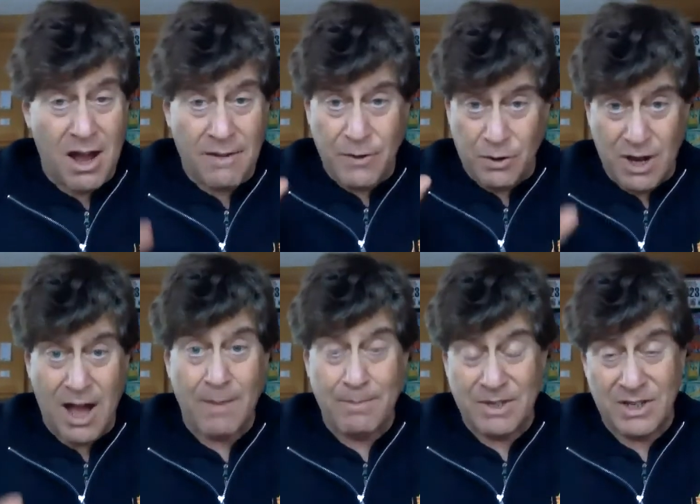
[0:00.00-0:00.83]
of your
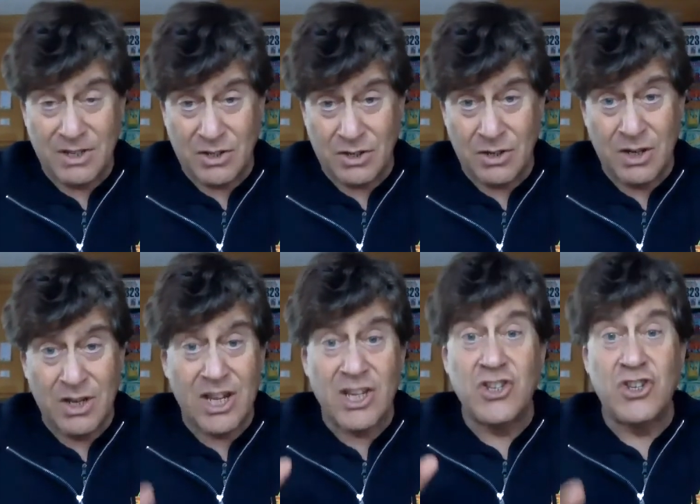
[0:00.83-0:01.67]
competition
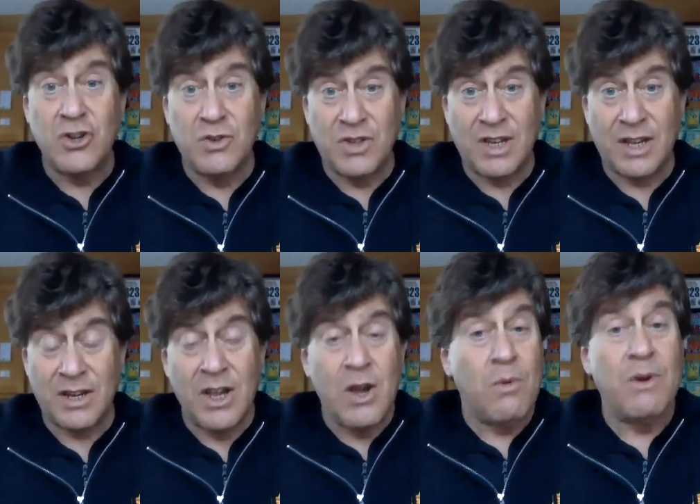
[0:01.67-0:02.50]
is using it.
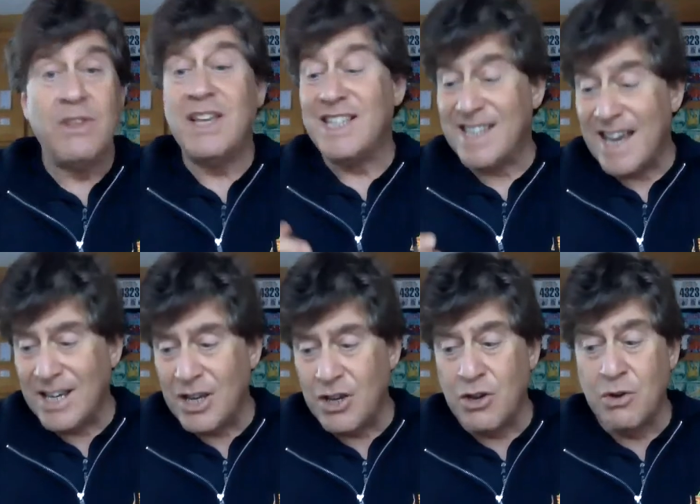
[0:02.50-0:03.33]
When they say
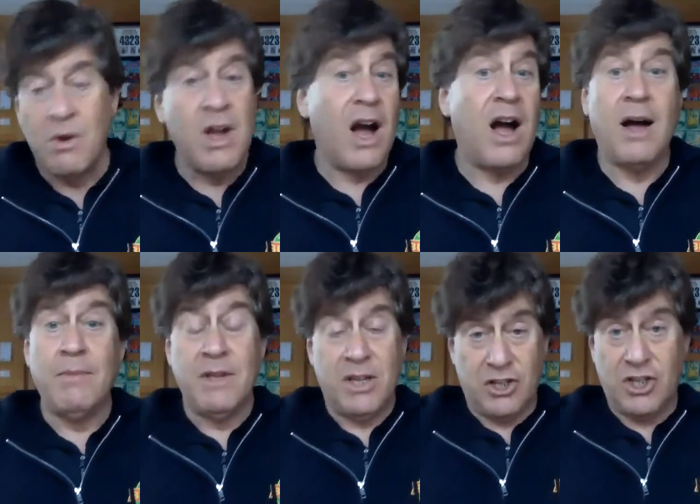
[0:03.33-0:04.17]
to you, um,
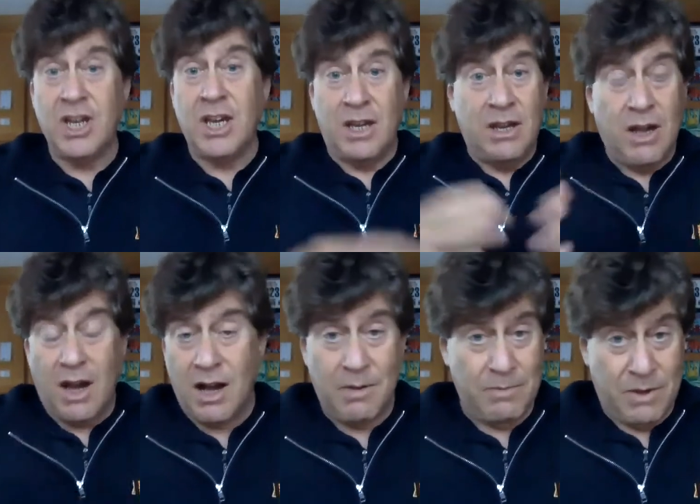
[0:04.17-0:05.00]
gee,
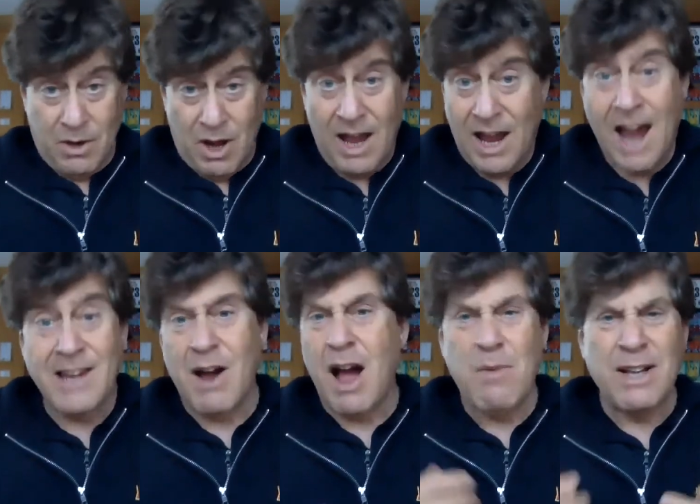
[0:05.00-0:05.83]
um, I, I,
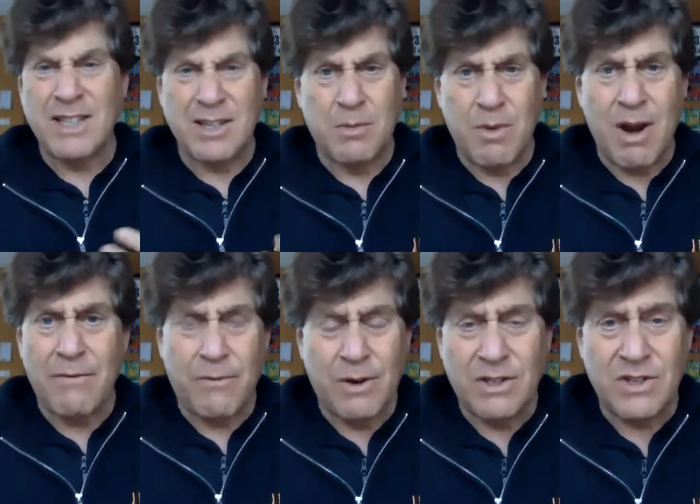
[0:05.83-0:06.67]
I, want some
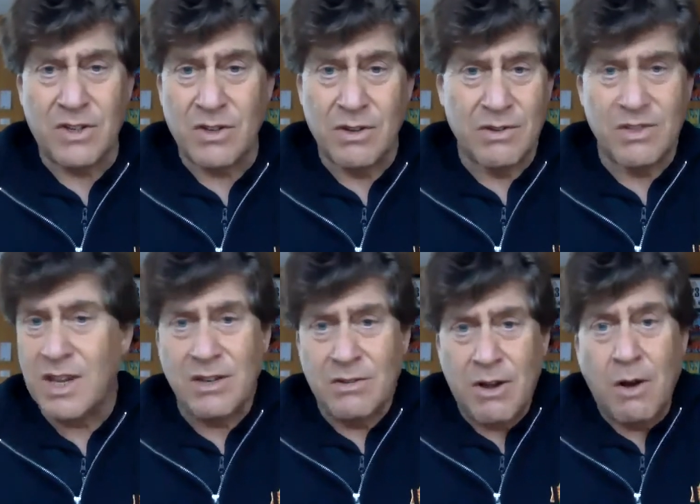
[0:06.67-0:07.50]
references,
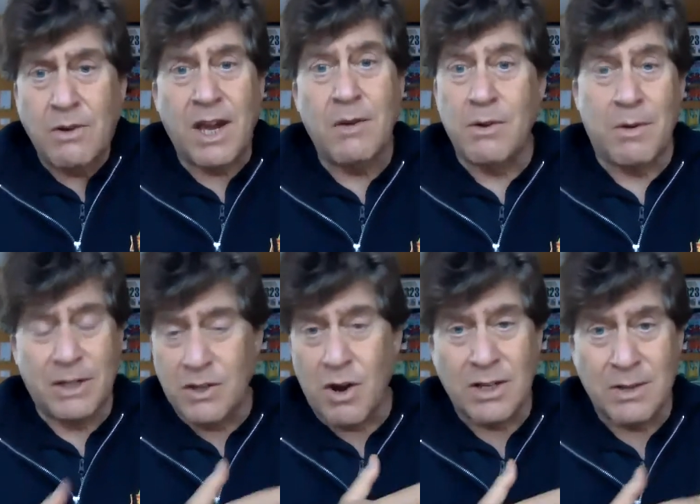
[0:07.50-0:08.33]
say, okay, we want
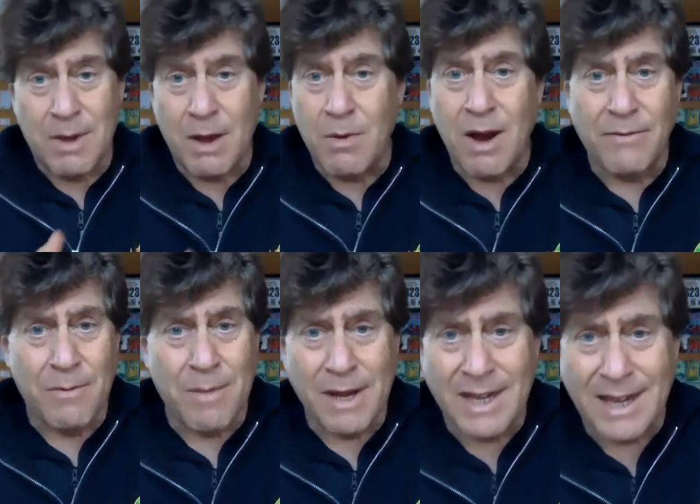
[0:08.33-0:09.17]
to talk to my wife or
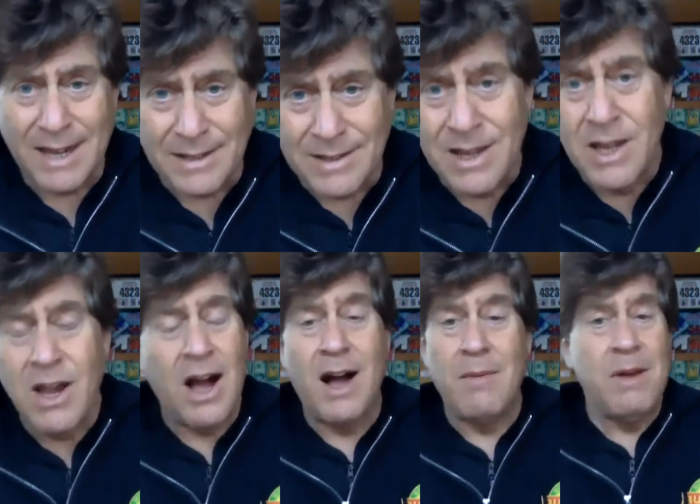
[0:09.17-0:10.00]
my kids.
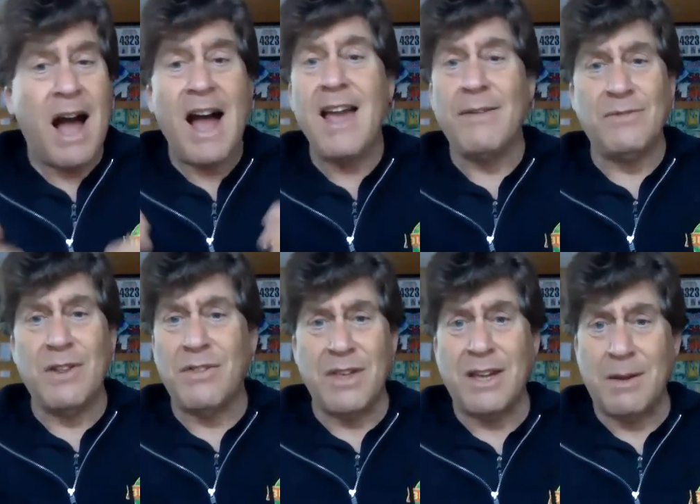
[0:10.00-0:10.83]
Um, I have to
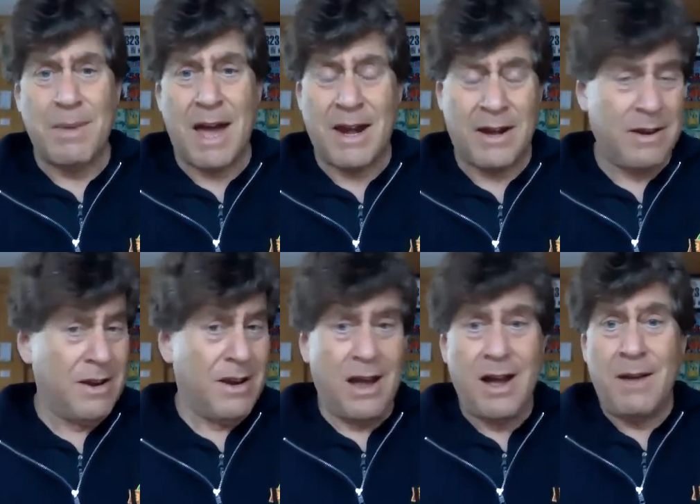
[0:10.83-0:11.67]
think about it.
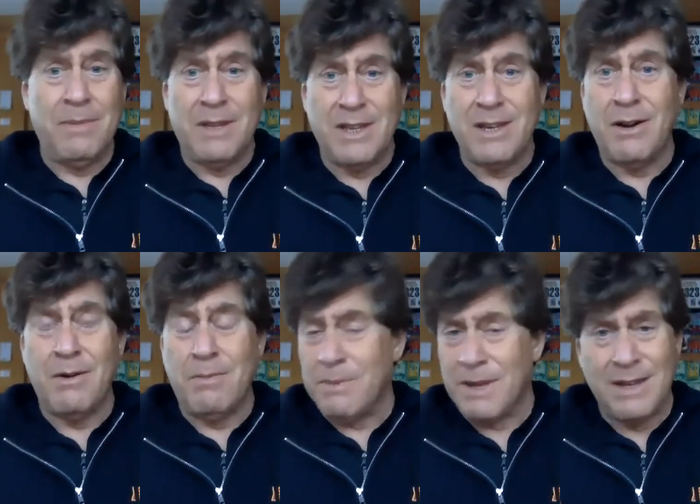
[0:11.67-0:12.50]
Um, you know,
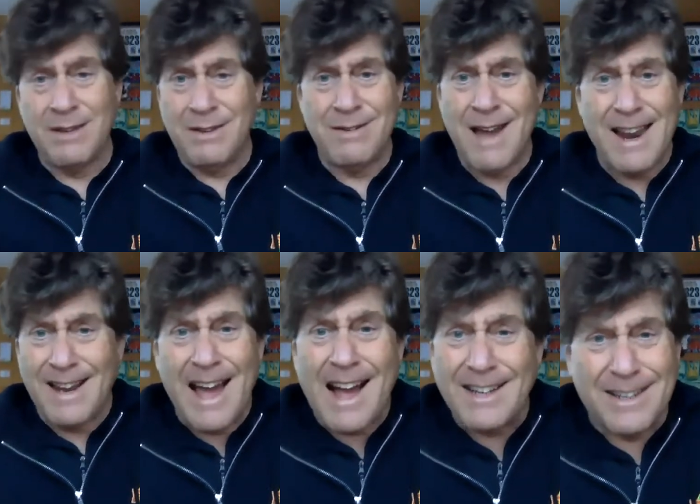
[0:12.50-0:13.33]
you're not
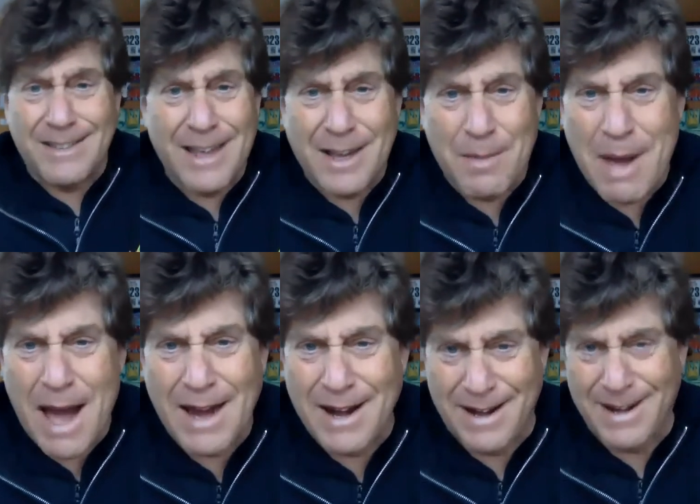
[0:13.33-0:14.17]
allowed to think
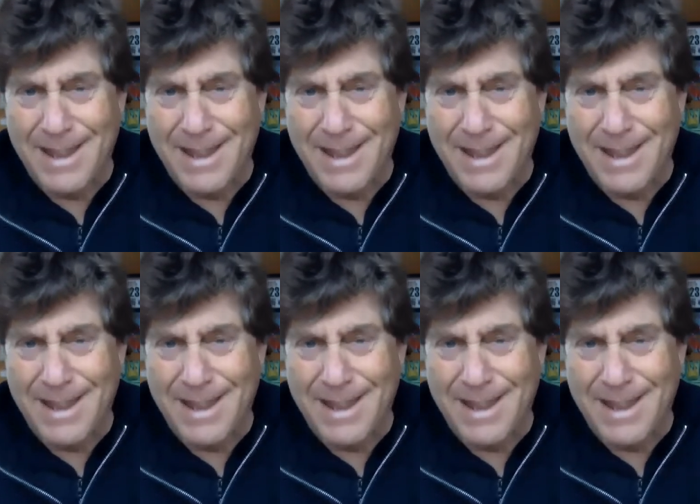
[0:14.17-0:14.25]
about it,